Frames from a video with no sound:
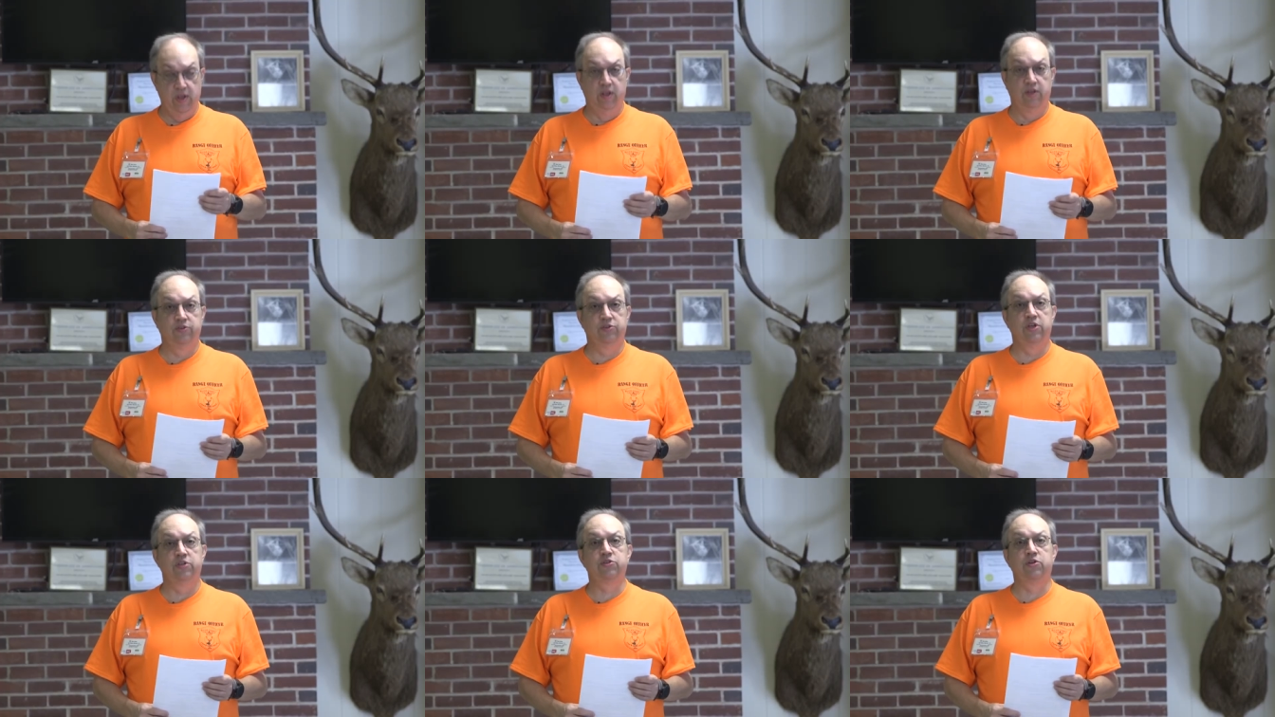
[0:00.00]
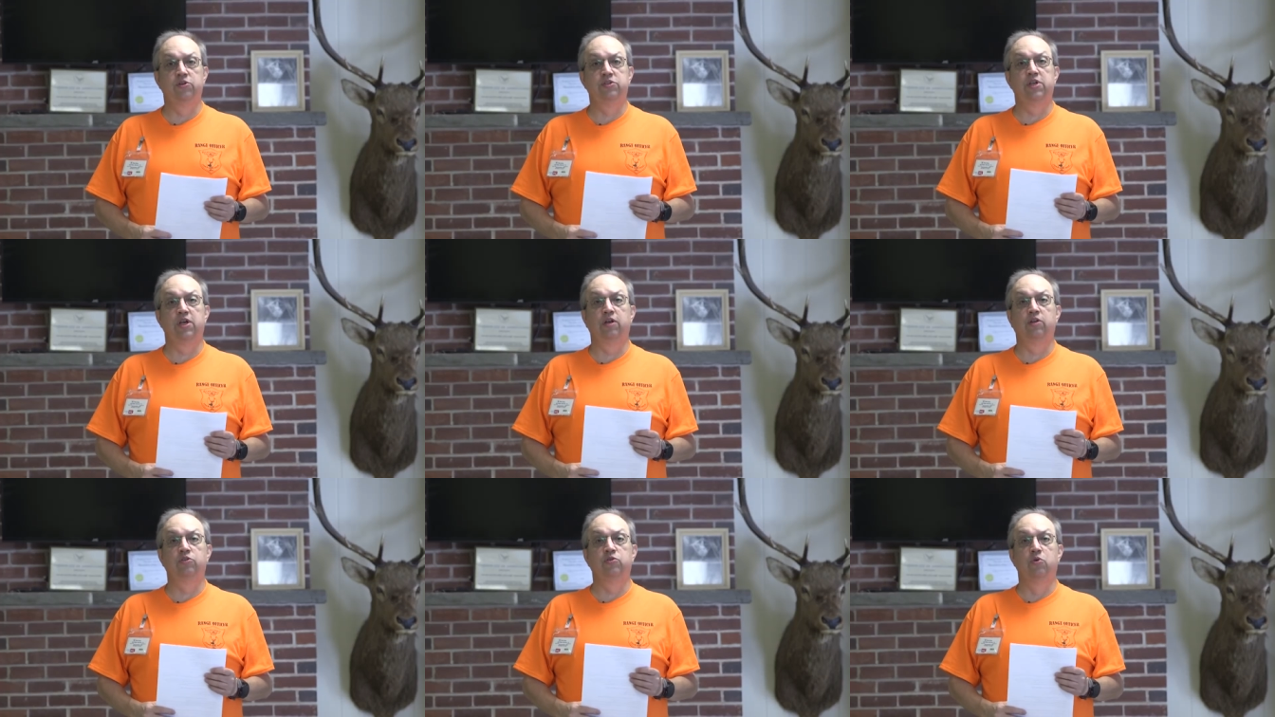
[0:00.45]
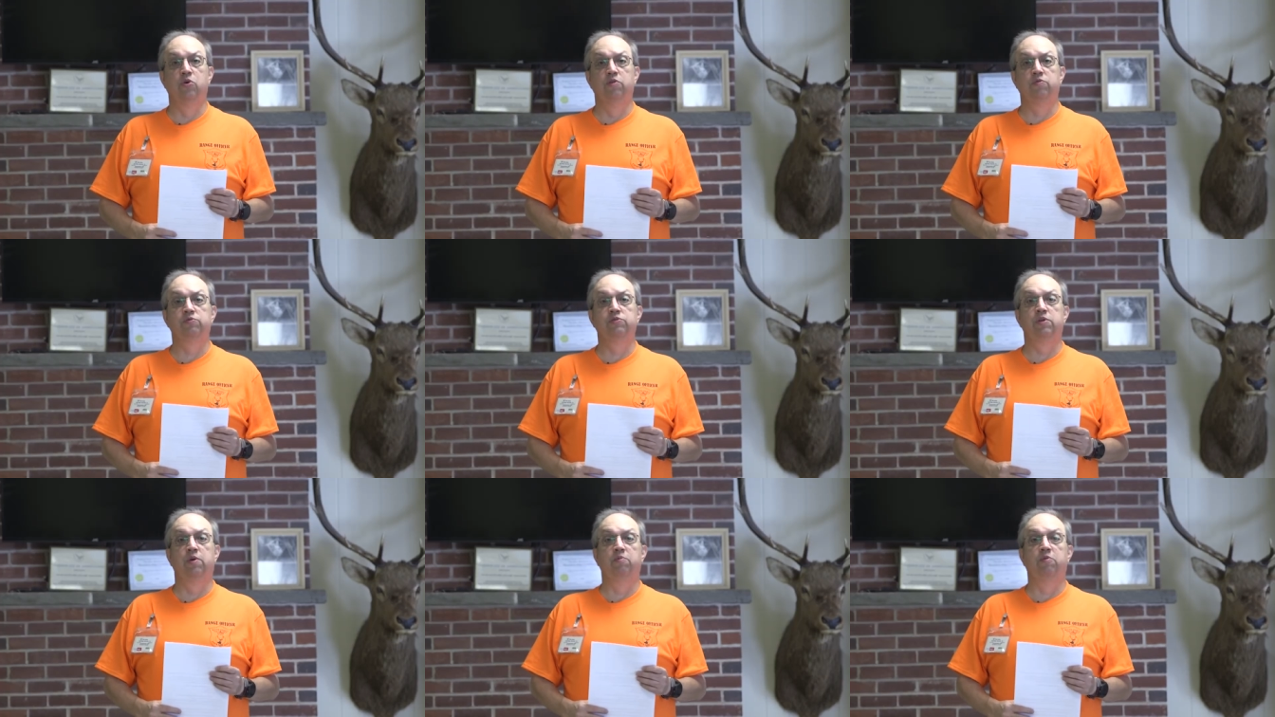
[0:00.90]
So let's go take a tour
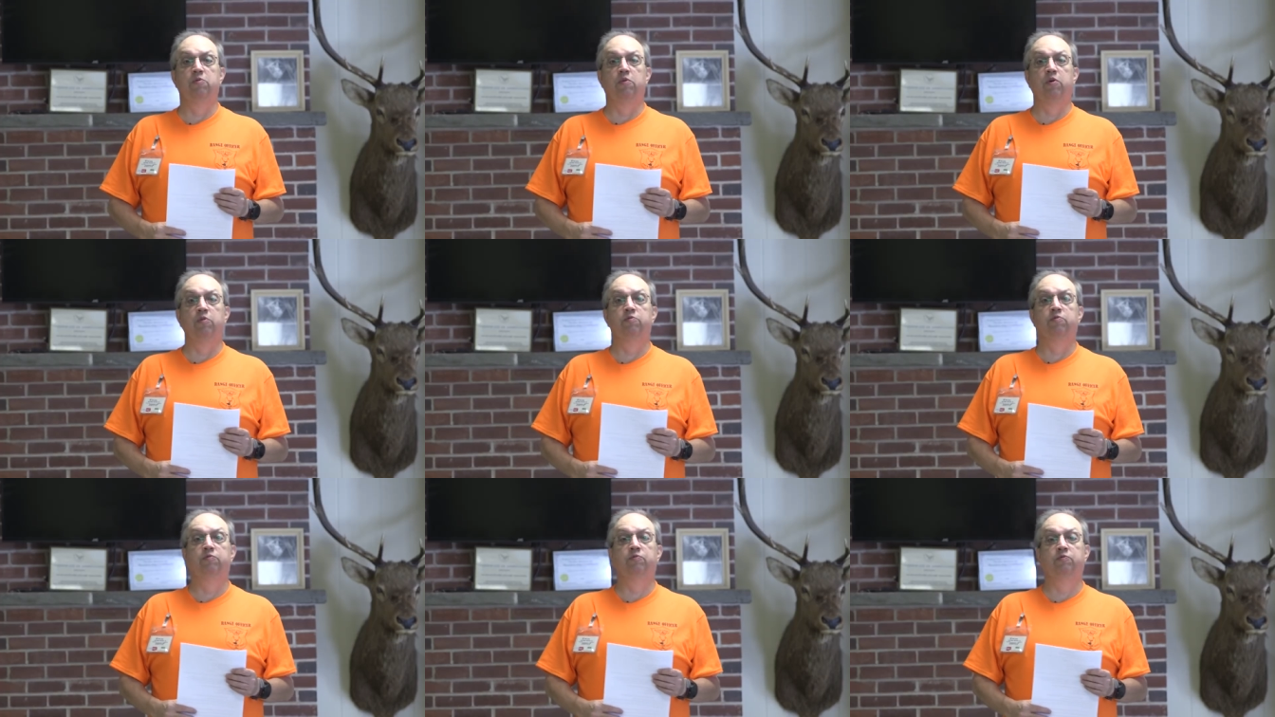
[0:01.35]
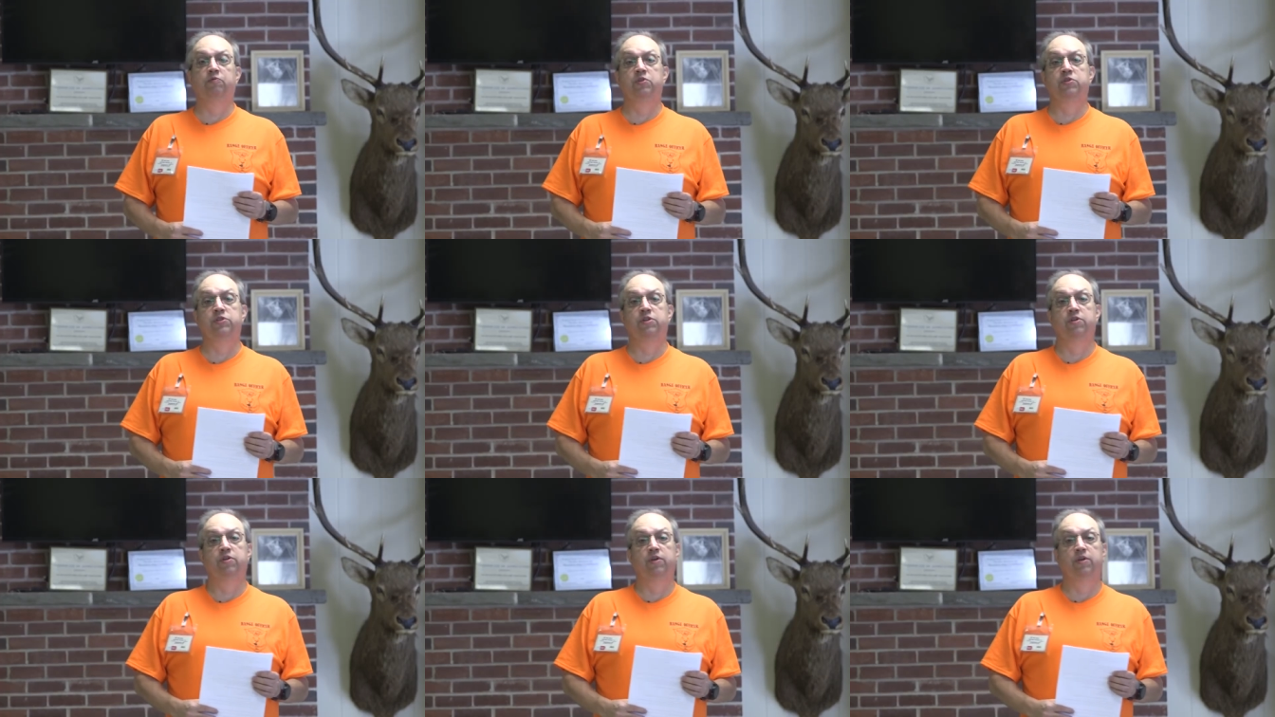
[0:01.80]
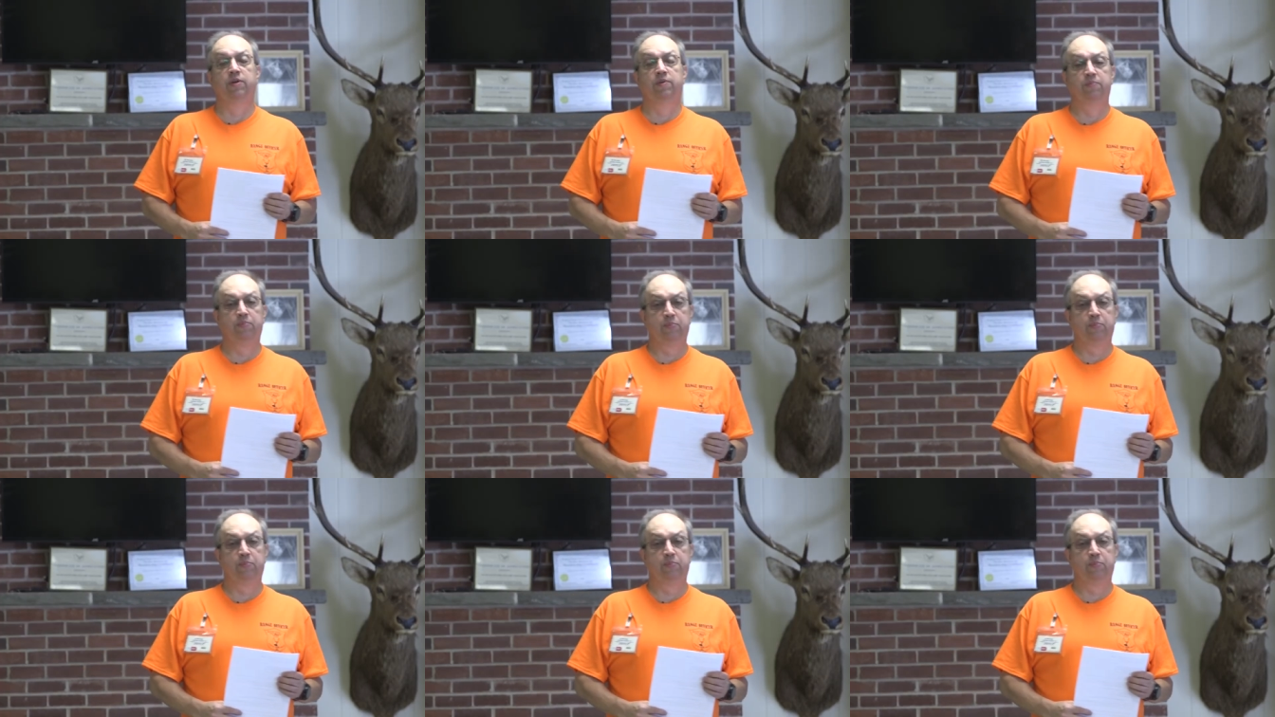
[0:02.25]
of some of our facility.